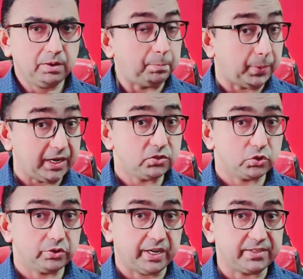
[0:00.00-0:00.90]

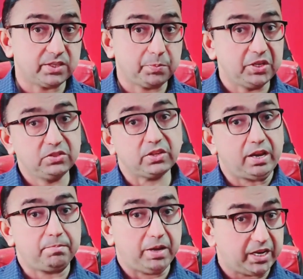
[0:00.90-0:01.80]
Benzodiazepines
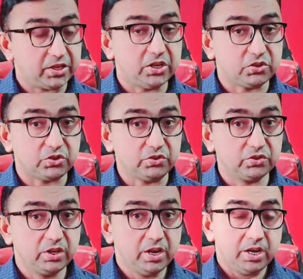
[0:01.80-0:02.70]
are
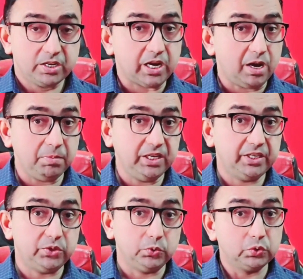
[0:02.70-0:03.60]
medications commonly
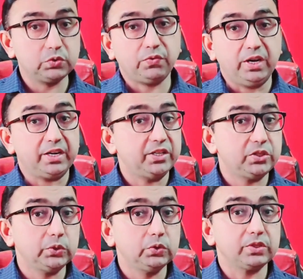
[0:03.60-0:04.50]
used for
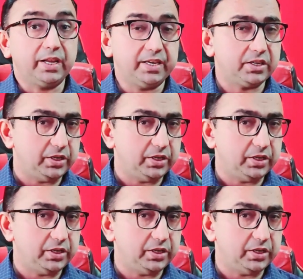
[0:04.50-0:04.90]
issues like